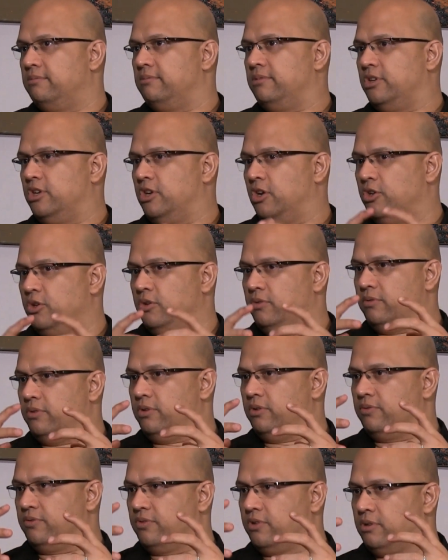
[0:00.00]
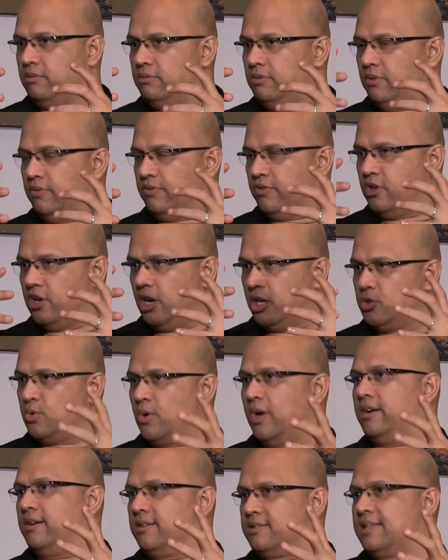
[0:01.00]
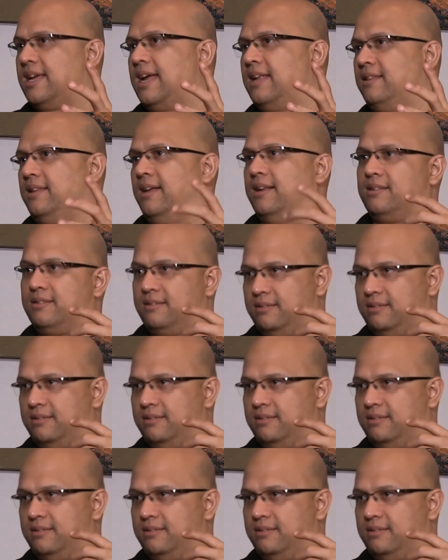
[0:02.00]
you know, you've got to understand that